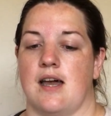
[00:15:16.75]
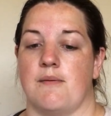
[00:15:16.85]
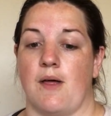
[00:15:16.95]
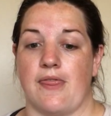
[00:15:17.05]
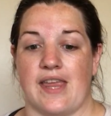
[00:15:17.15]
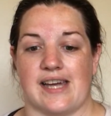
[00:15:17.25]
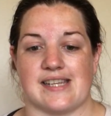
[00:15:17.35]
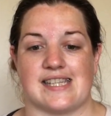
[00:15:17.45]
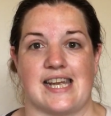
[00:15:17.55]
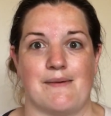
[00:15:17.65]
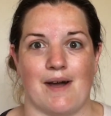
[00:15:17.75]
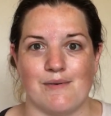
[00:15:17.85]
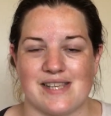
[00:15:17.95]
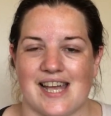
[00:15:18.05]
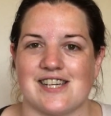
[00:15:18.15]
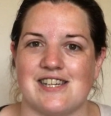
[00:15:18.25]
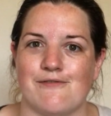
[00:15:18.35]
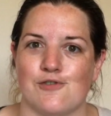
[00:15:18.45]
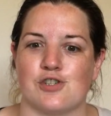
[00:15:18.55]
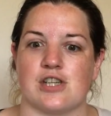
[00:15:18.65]
on that team I was
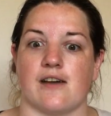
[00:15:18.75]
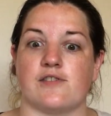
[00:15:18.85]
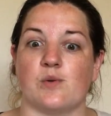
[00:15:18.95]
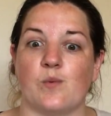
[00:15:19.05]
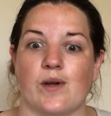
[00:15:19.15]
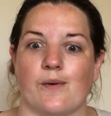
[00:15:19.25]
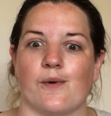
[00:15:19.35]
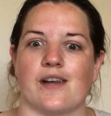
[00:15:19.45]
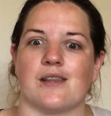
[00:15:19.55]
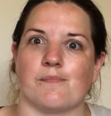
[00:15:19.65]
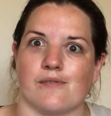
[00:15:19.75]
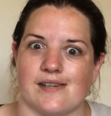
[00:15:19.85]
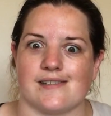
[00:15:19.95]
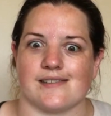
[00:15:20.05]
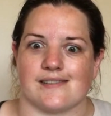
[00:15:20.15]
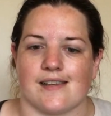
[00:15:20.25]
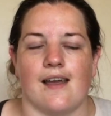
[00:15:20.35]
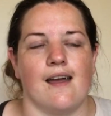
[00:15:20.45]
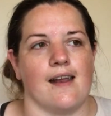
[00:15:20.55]
actually fortunate enough to win one of the prizes.